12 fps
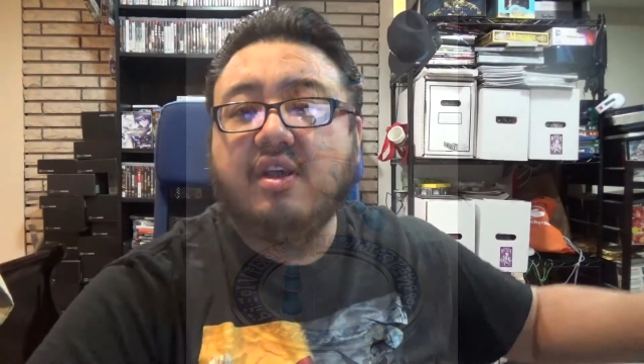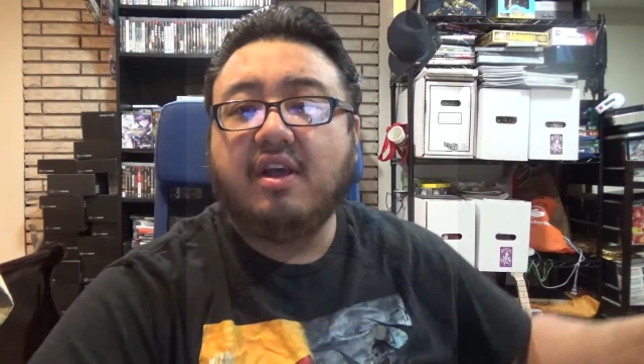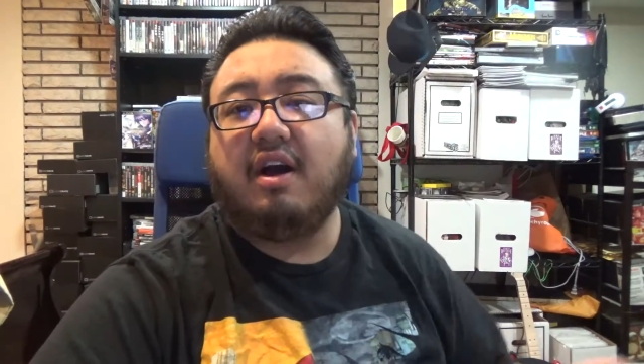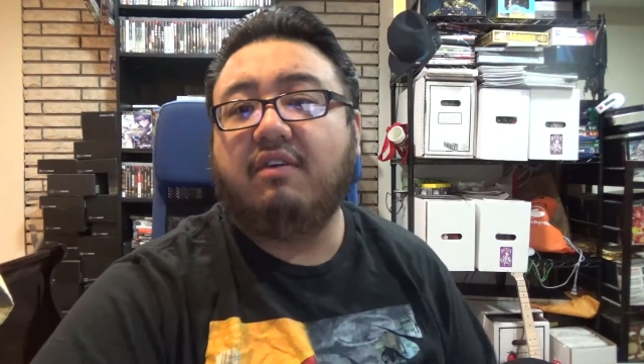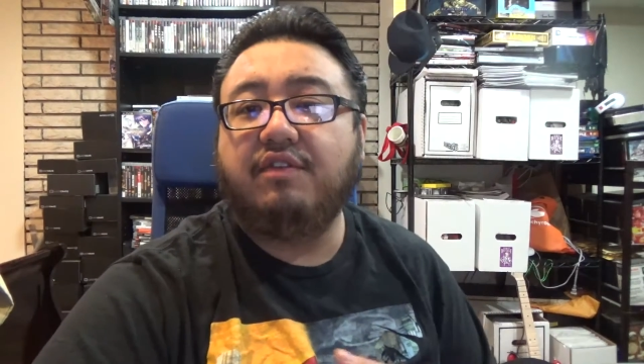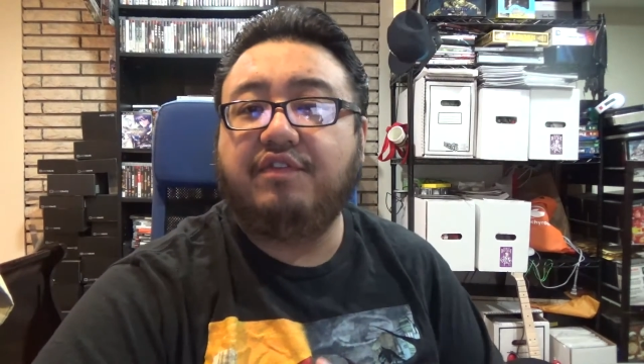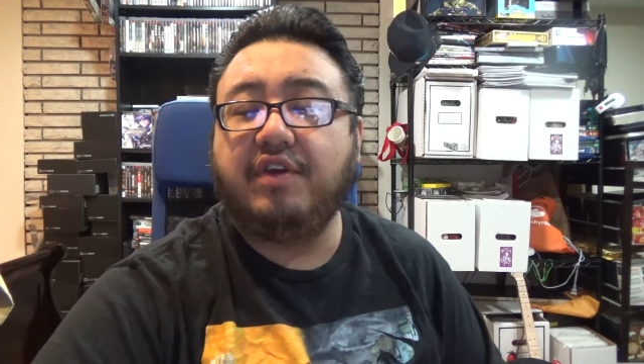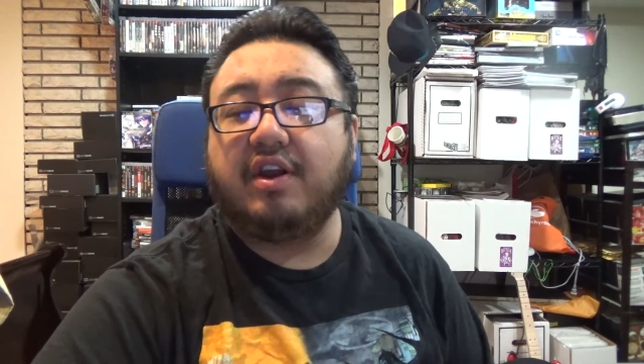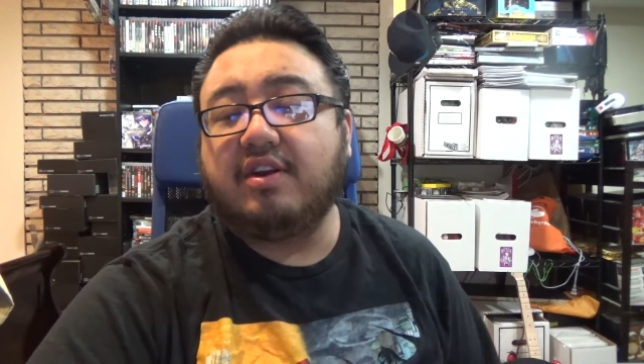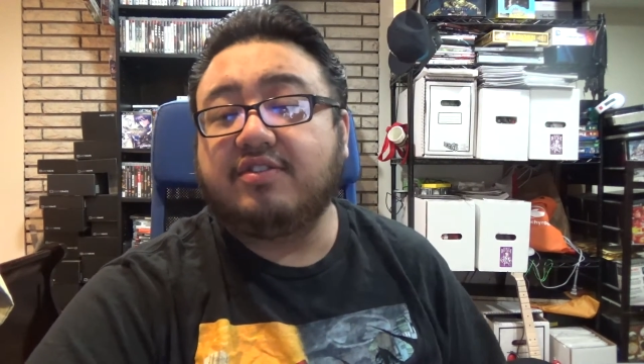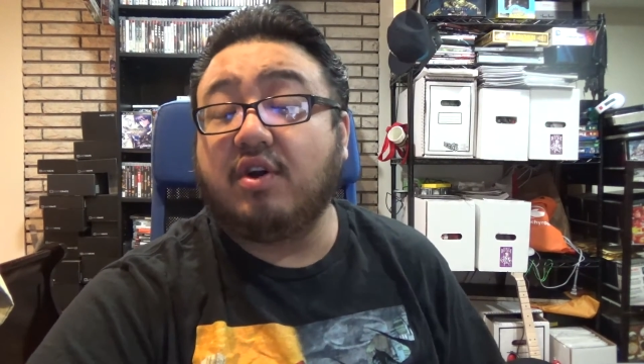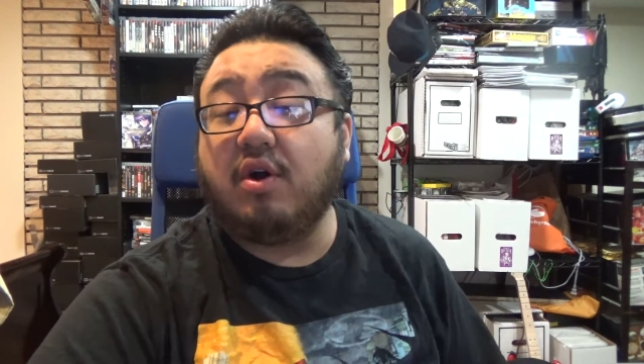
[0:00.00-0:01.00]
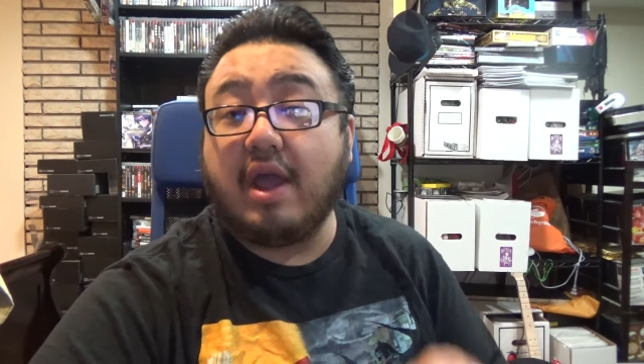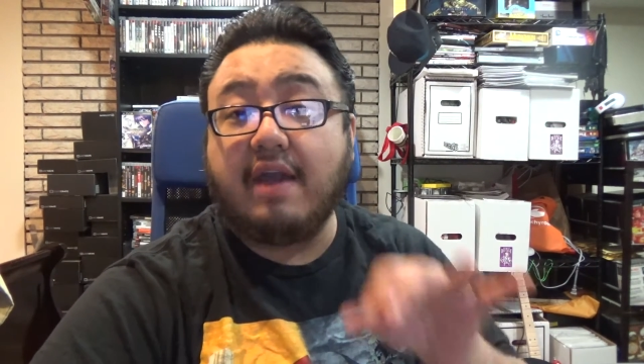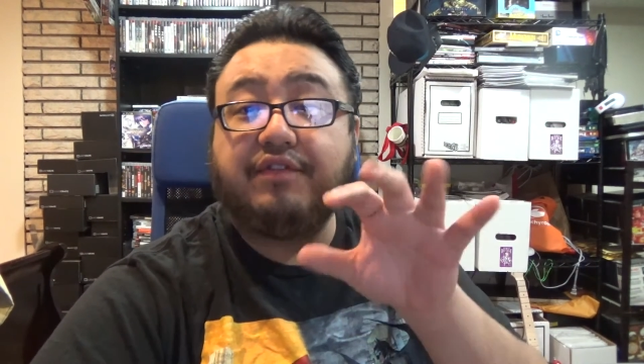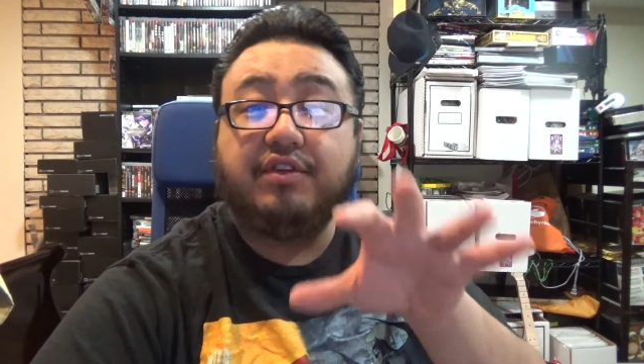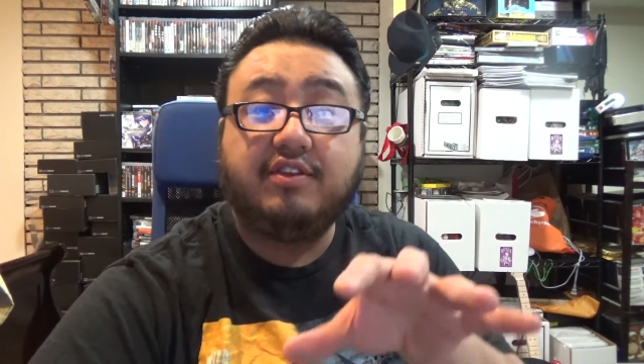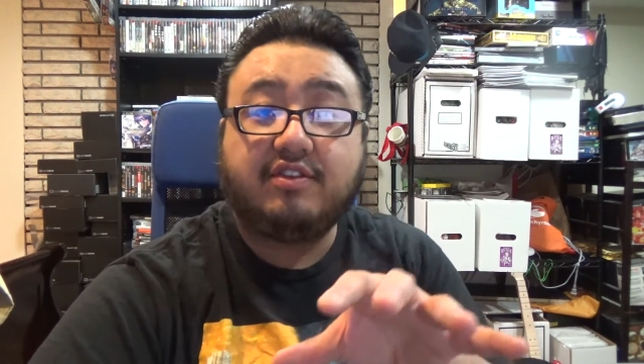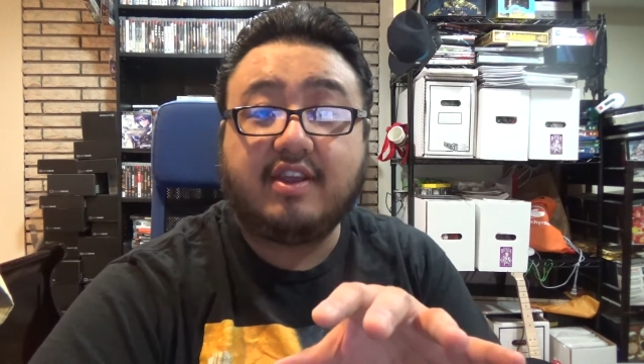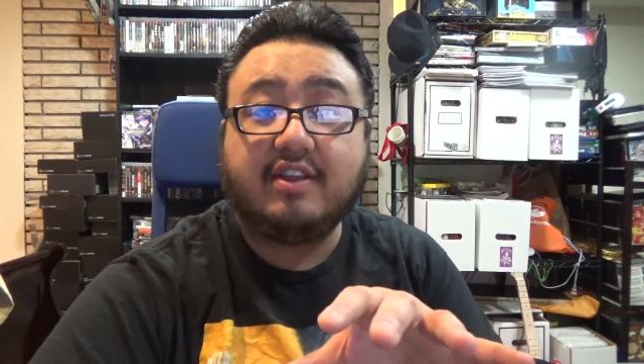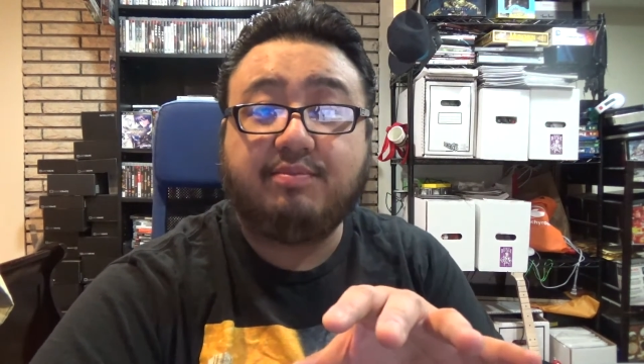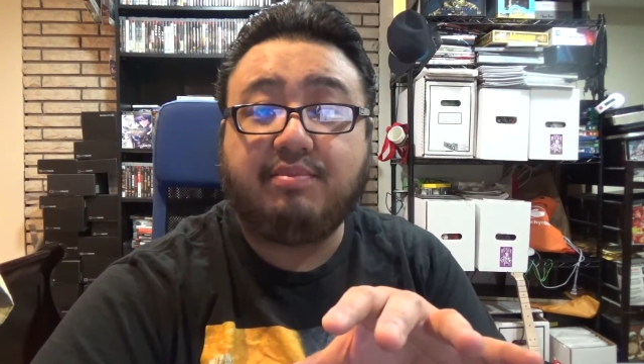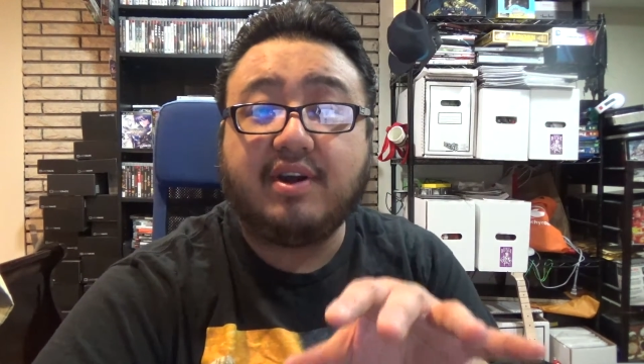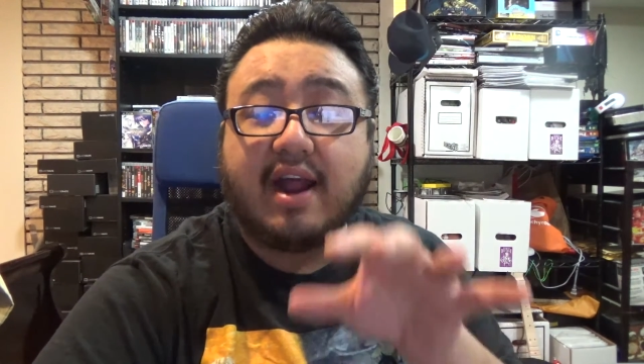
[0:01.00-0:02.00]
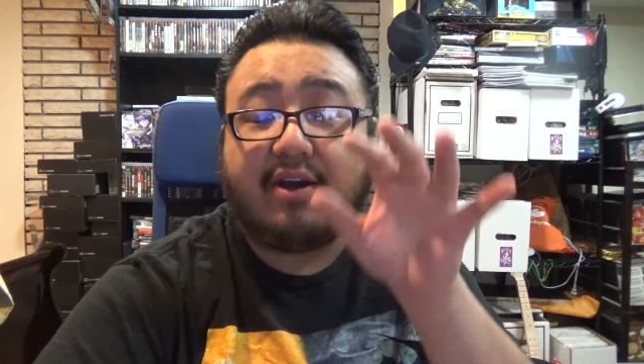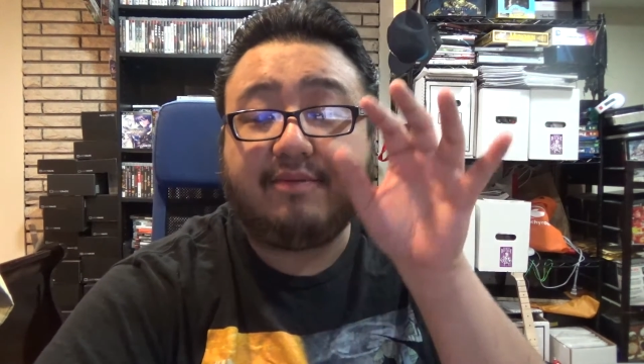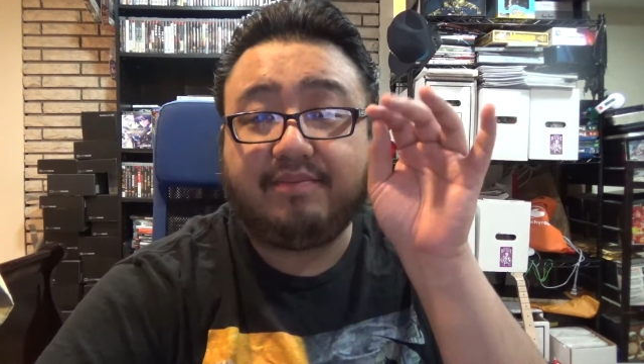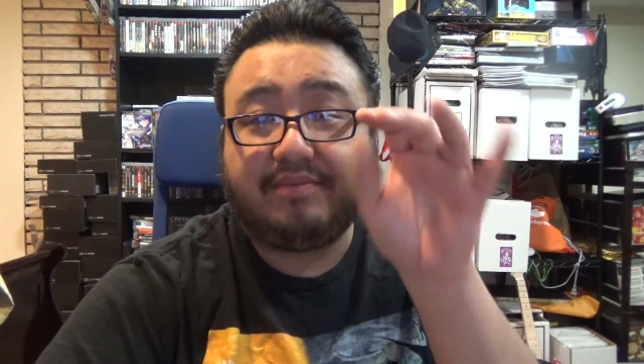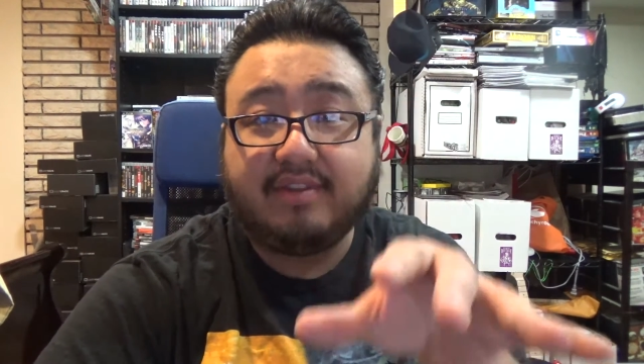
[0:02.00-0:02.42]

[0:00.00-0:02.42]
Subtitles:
of a figure. So after this gets put out,